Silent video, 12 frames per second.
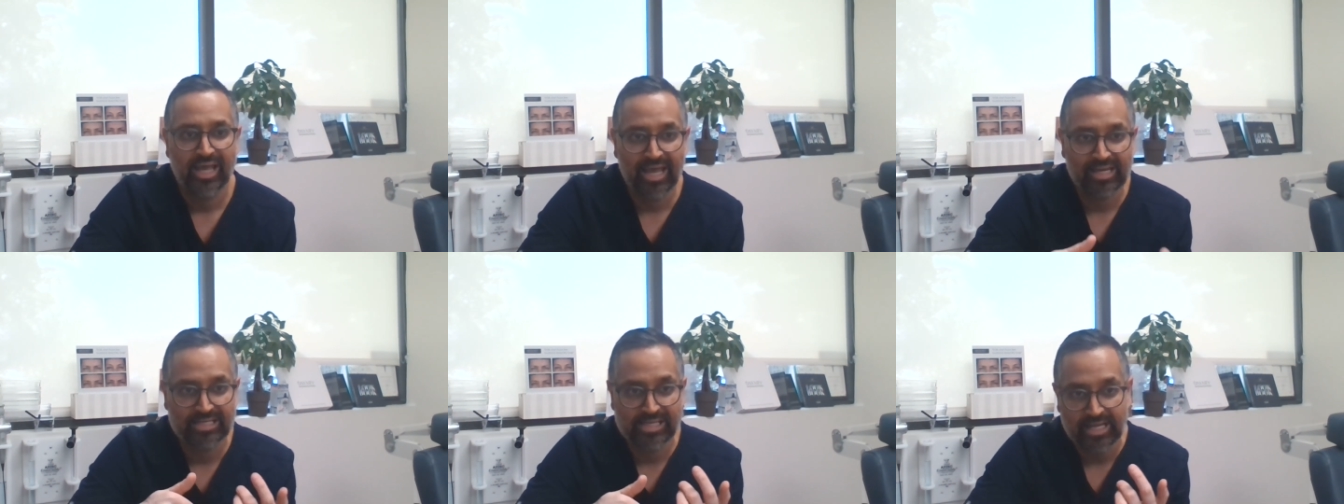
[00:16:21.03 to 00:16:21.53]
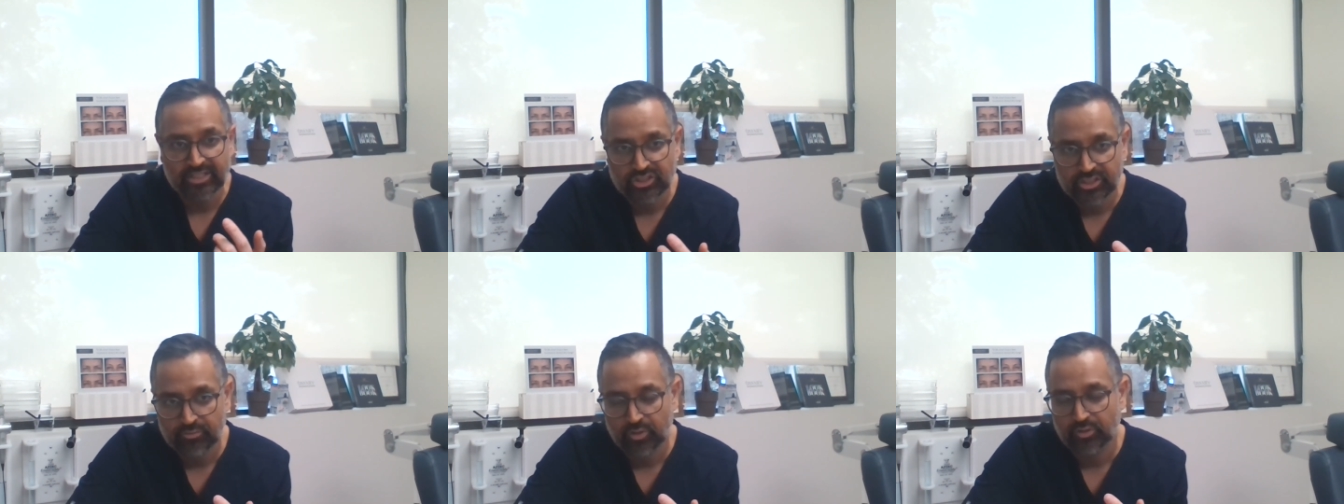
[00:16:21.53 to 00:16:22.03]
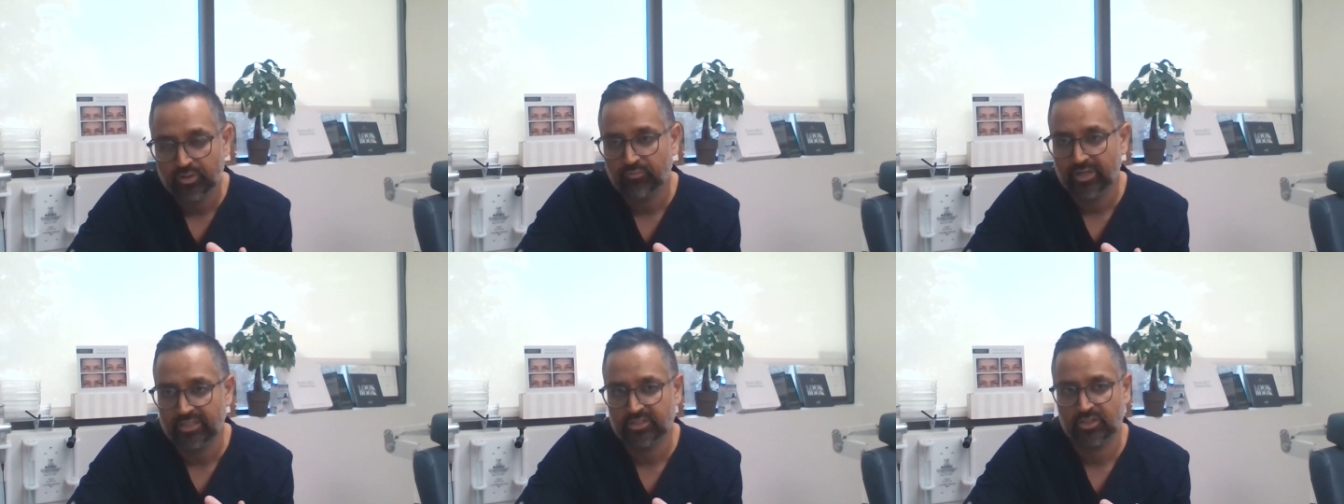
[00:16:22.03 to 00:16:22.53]
ADHD
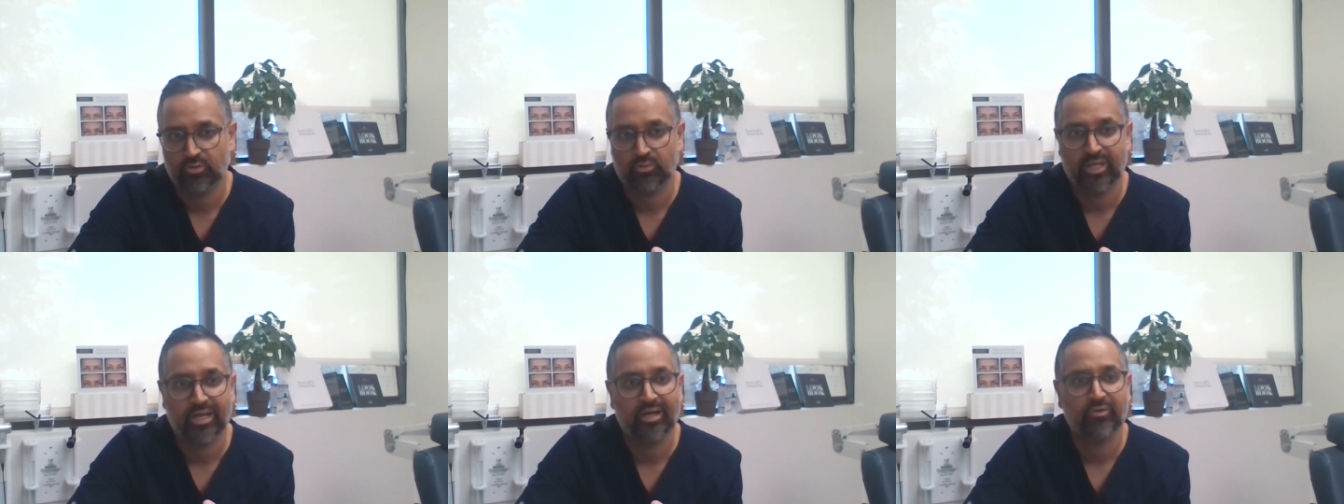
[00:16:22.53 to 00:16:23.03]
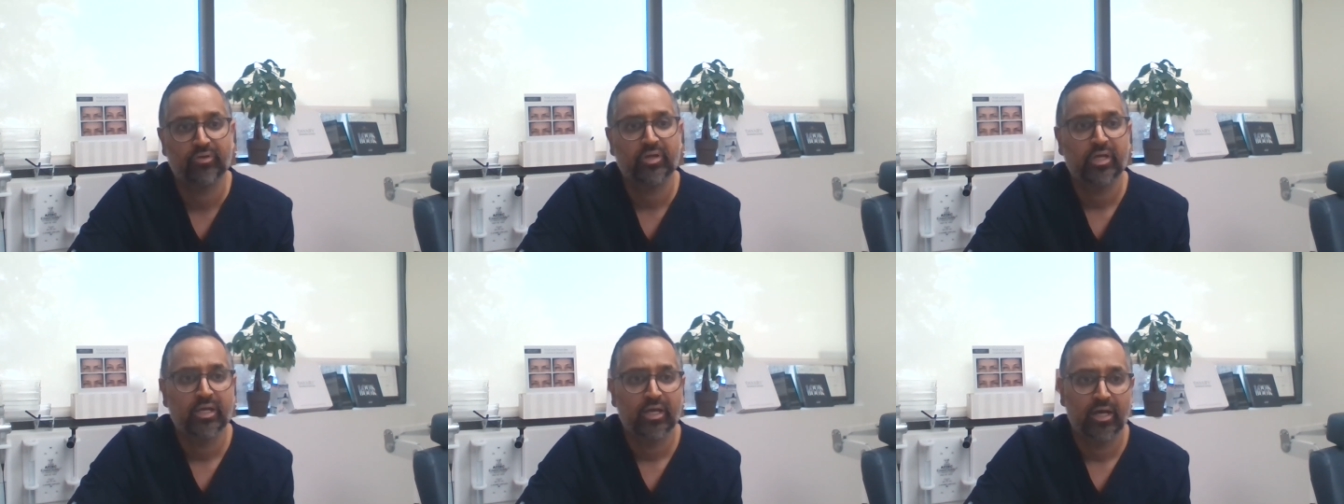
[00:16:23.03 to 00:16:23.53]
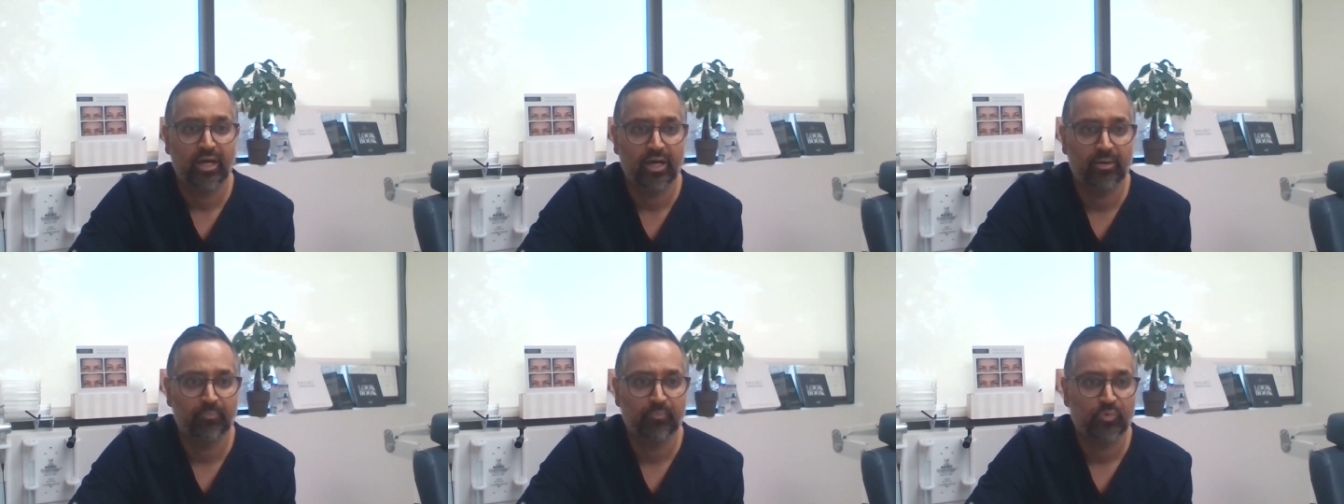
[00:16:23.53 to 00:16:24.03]
rates go down,
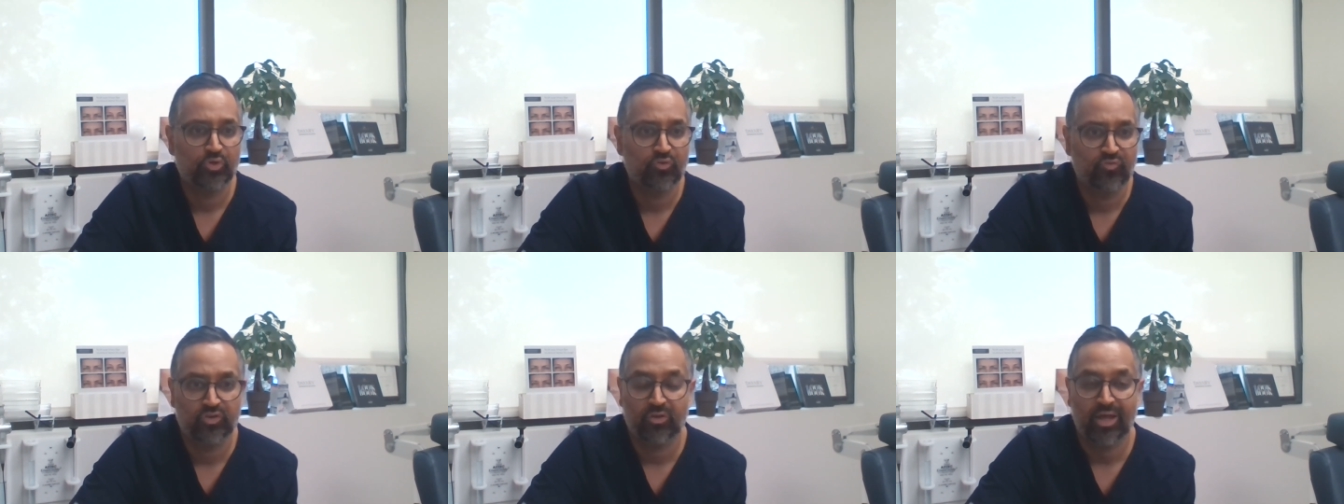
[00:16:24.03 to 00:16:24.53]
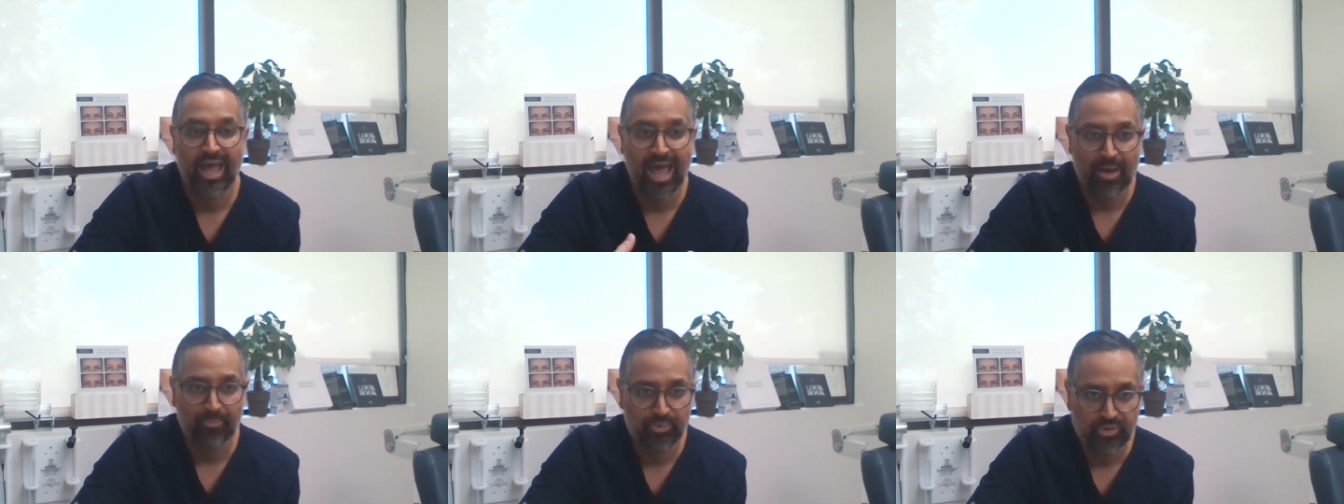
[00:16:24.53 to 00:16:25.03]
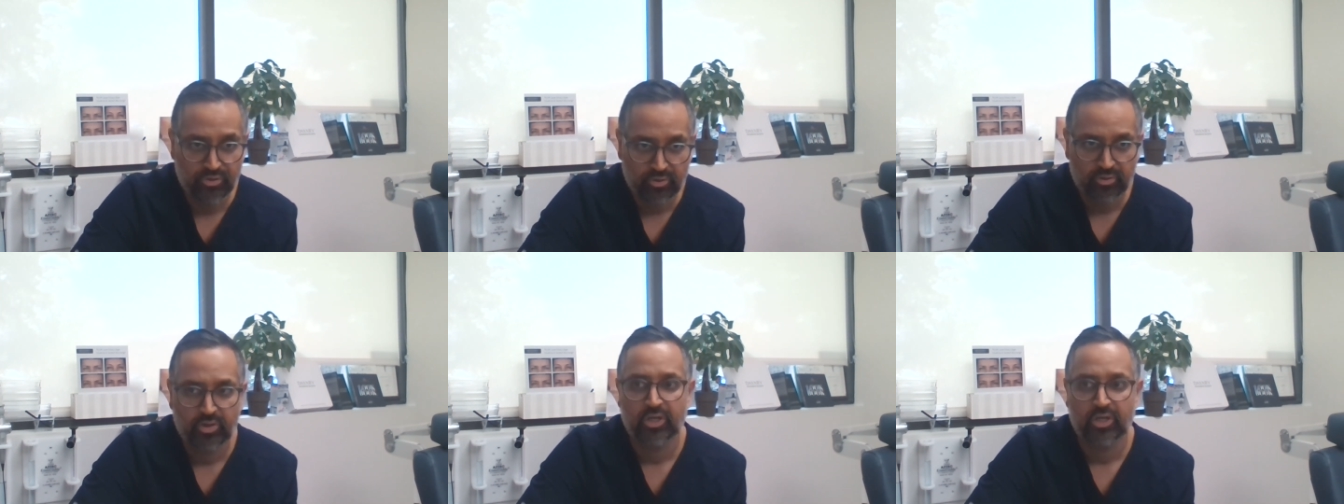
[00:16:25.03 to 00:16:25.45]
um, you feel happier,